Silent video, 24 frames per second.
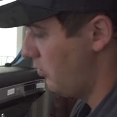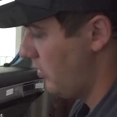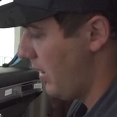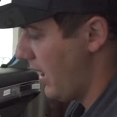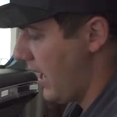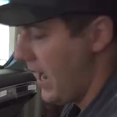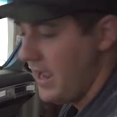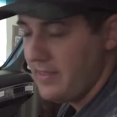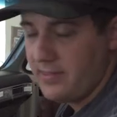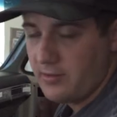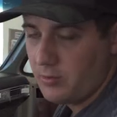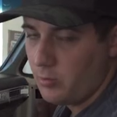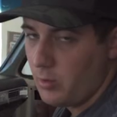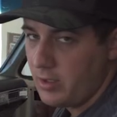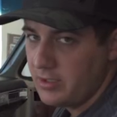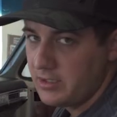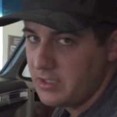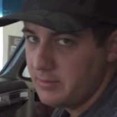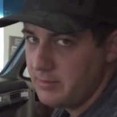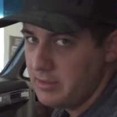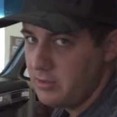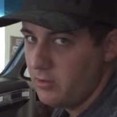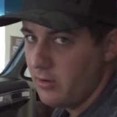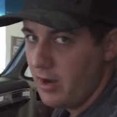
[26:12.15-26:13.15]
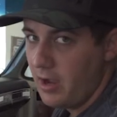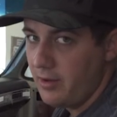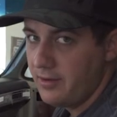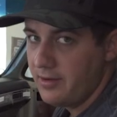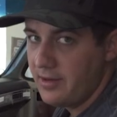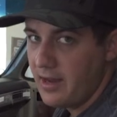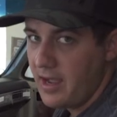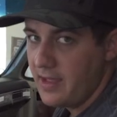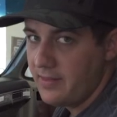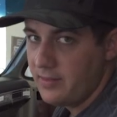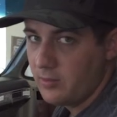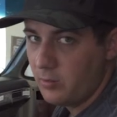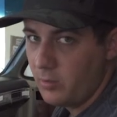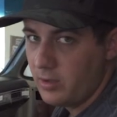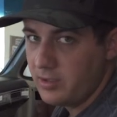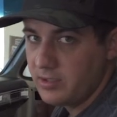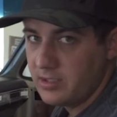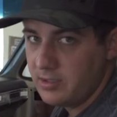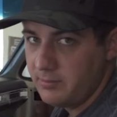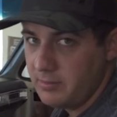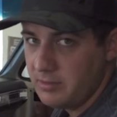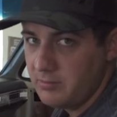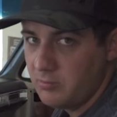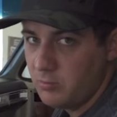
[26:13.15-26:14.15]
either one can be ground and either one
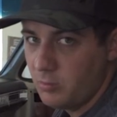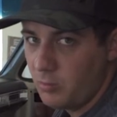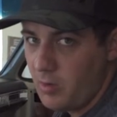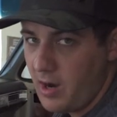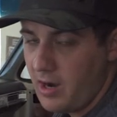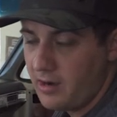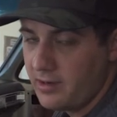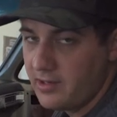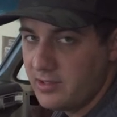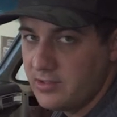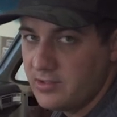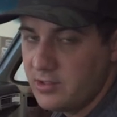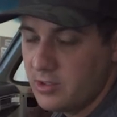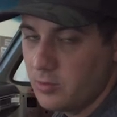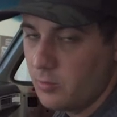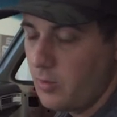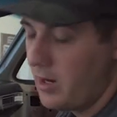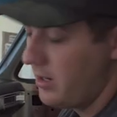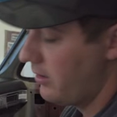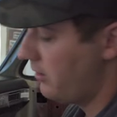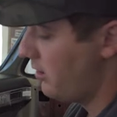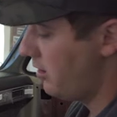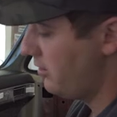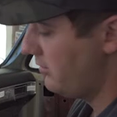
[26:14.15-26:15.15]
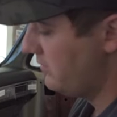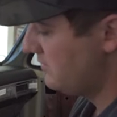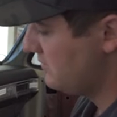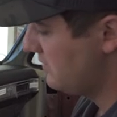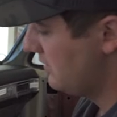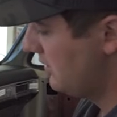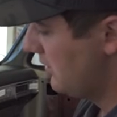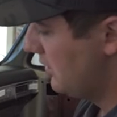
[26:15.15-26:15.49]
can be wired into your wiring harness.